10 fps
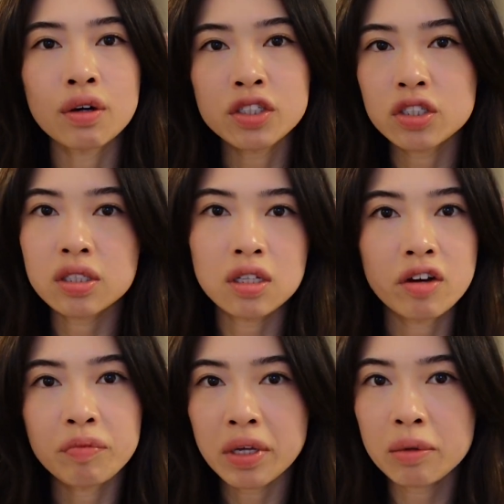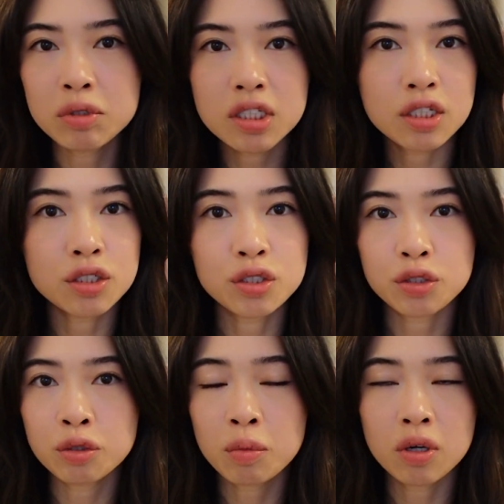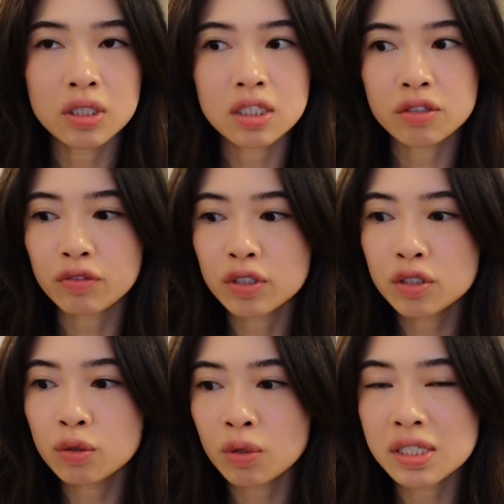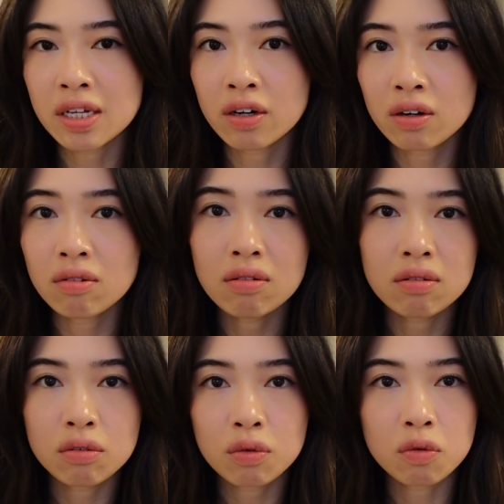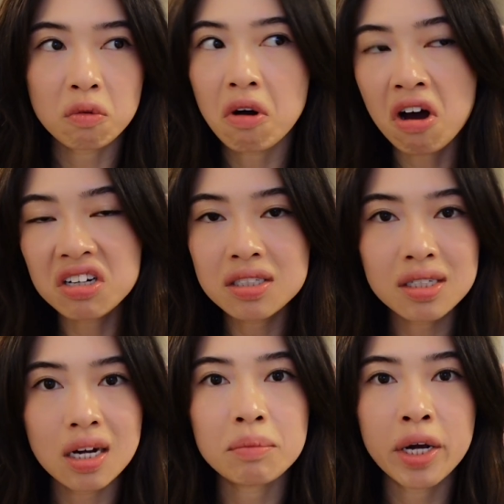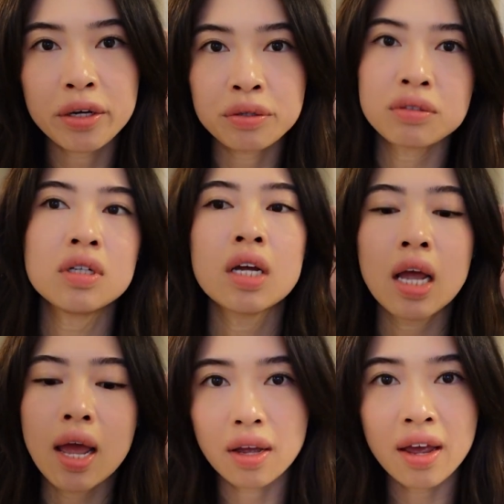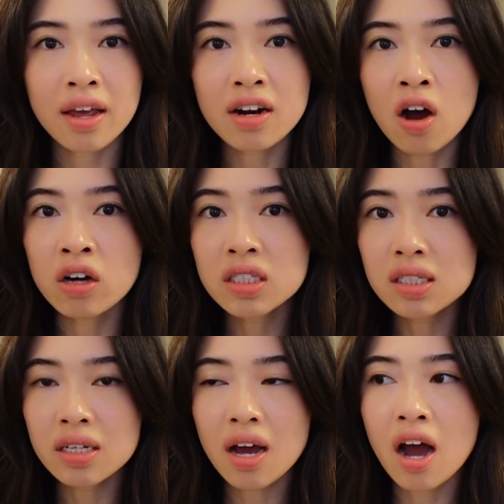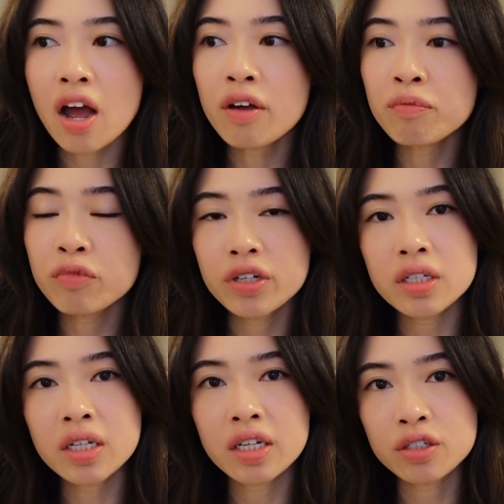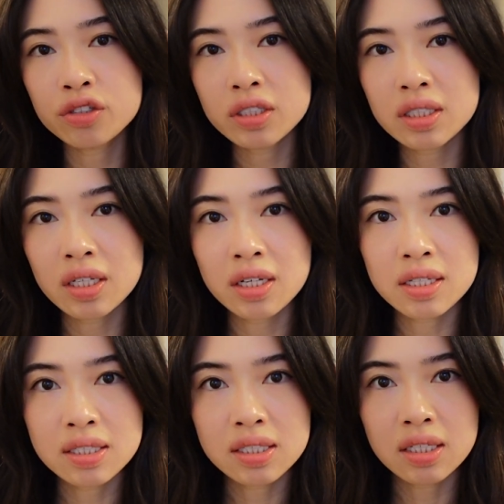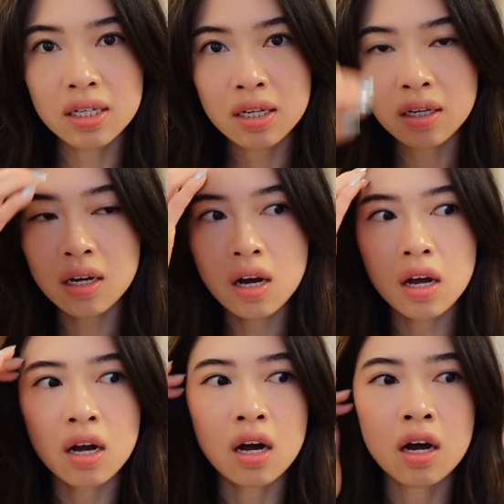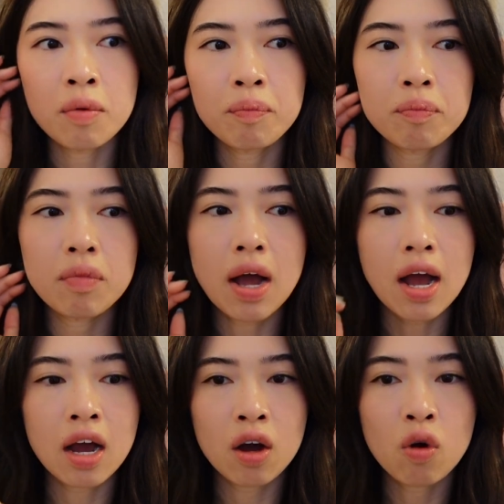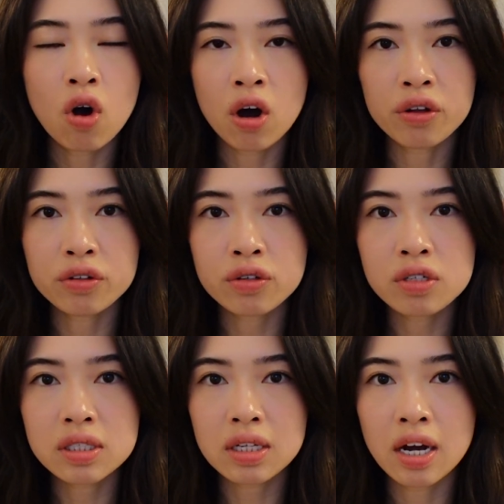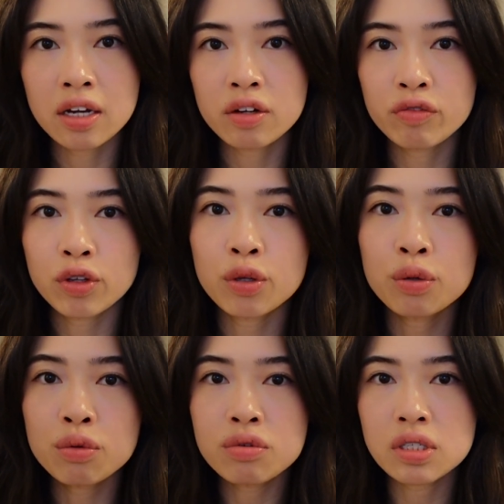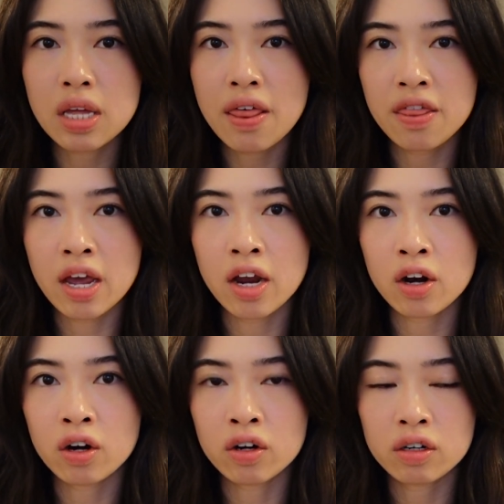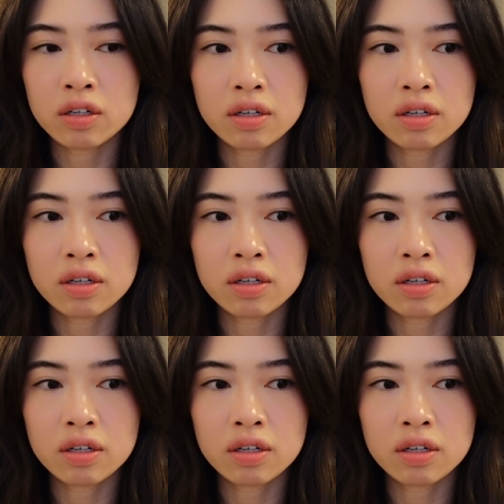just love being able to consume all these different stories that are honestly not my own. And honestly, I'm really interested in seeing how authors kind of use their